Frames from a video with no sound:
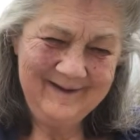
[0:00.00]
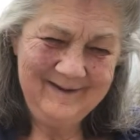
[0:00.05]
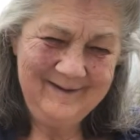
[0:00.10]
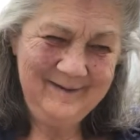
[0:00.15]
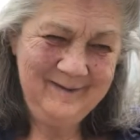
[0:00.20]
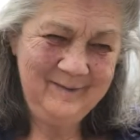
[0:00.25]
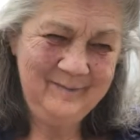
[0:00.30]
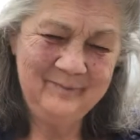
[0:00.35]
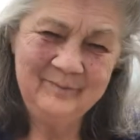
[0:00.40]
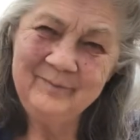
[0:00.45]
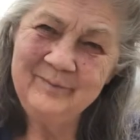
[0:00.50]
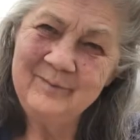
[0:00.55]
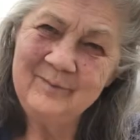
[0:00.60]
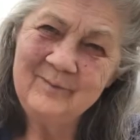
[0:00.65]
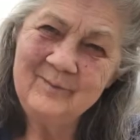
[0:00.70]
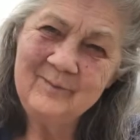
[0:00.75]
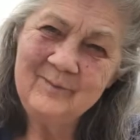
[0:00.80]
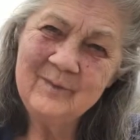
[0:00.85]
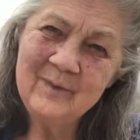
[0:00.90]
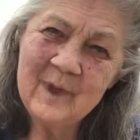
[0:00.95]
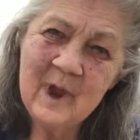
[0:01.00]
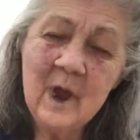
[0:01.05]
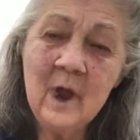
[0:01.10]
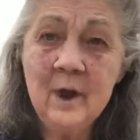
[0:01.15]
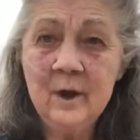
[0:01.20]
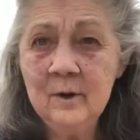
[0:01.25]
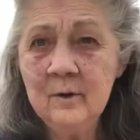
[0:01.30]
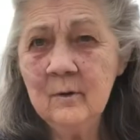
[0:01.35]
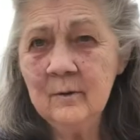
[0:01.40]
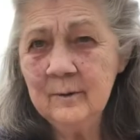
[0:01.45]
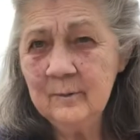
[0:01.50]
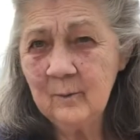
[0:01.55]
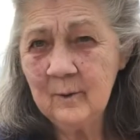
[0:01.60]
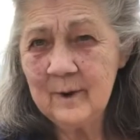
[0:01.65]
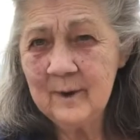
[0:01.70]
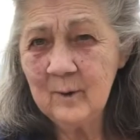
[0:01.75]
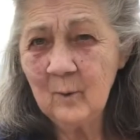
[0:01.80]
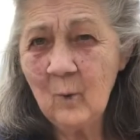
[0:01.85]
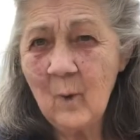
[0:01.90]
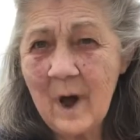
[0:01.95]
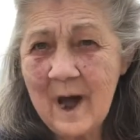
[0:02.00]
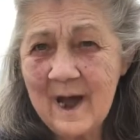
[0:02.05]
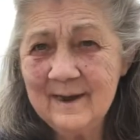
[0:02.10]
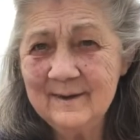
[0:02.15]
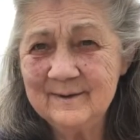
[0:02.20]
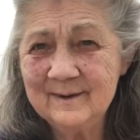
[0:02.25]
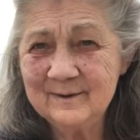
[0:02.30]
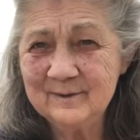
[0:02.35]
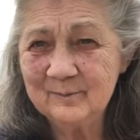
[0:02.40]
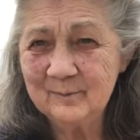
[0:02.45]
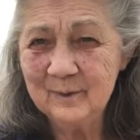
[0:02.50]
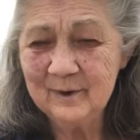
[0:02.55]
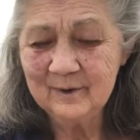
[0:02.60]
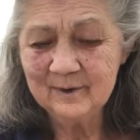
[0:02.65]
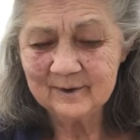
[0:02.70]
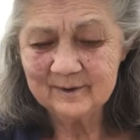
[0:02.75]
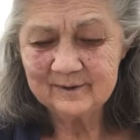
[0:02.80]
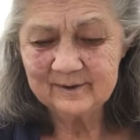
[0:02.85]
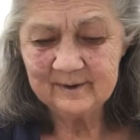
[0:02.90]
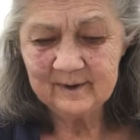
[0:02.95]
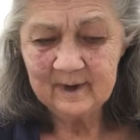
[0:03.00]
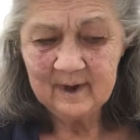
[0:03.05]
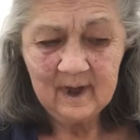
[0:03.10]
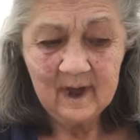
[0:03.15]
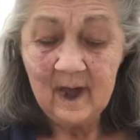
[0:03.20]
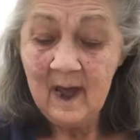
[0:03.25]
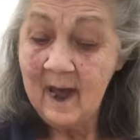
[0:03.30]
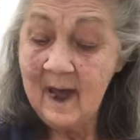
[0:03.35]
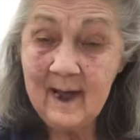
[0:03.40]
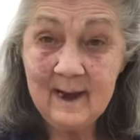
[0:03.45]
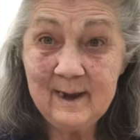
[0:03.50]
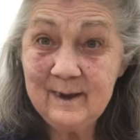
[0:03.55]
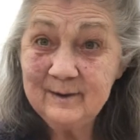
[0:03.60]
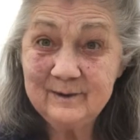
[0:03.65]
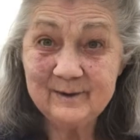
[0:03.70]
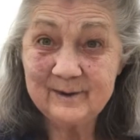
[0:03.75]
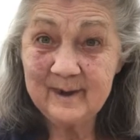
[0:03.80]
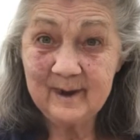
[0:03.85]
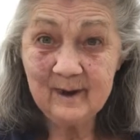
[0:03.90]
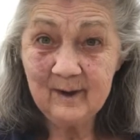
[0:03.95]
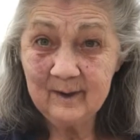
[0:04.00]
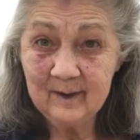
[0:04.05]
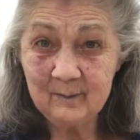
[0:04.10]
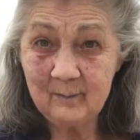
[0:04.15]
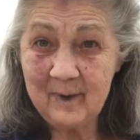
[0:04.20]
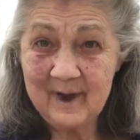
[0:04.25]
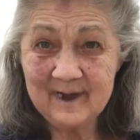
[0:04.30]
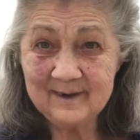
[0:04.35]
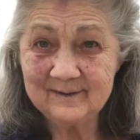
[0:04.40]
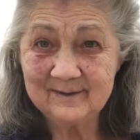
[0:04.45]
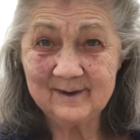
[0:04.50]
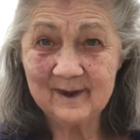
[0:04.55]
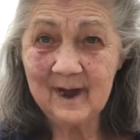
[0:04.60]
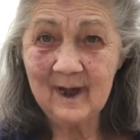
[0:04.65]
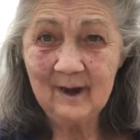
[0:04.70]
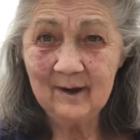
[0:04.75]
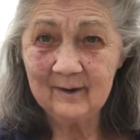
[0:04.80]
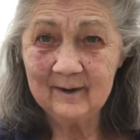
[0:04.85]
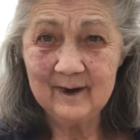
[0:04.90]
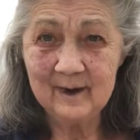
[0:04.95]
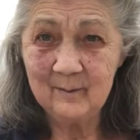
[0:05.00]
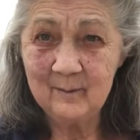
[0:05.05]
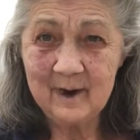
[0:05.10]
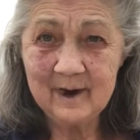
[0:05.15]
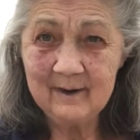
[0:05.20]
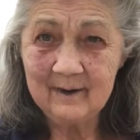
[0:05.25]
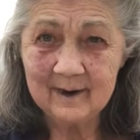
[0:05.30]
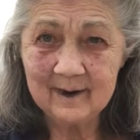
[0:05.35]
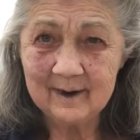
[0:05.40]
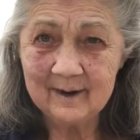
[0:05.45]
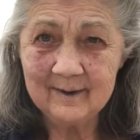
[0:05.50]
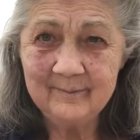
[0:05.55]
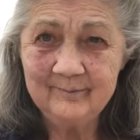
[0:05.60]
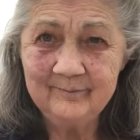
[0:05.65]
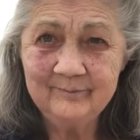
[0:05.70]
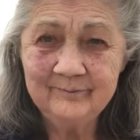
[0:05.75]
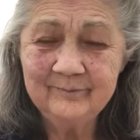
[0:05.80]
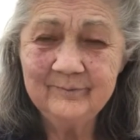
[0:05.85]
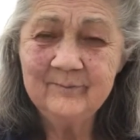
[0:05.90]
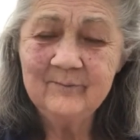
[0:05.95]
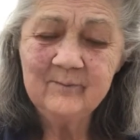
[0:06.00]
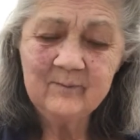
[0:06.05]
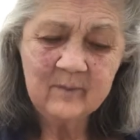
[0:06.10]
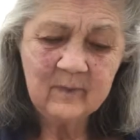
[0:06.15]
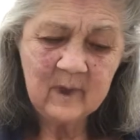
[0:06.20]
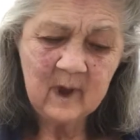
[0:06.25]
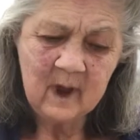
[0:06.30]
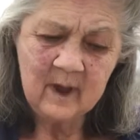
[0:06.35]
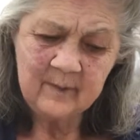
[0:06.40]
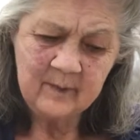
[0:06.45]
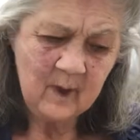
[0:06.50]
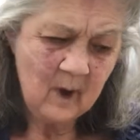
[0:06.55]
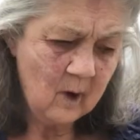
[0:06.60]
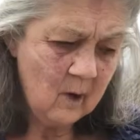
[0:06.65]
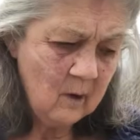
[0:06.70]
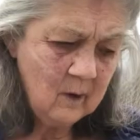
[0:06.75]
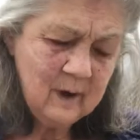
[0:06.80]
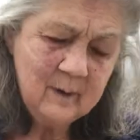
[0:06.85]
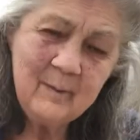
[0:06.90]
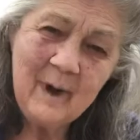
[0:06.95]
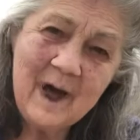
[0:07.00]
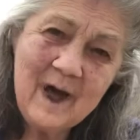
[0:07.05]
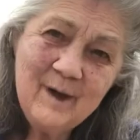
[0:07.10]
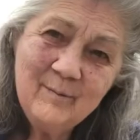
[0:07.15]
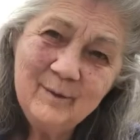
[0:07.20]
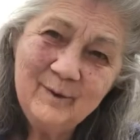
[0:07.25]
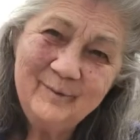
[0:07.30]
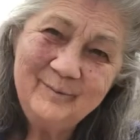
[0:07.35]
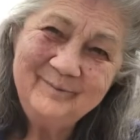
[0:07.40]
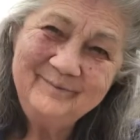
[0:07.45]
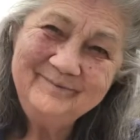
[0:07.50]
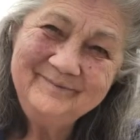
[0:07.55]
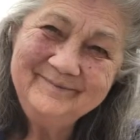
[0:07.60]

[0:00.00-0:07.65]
You know, in one of the wisest books, and it's still the bestseller in America, the Holy Bible.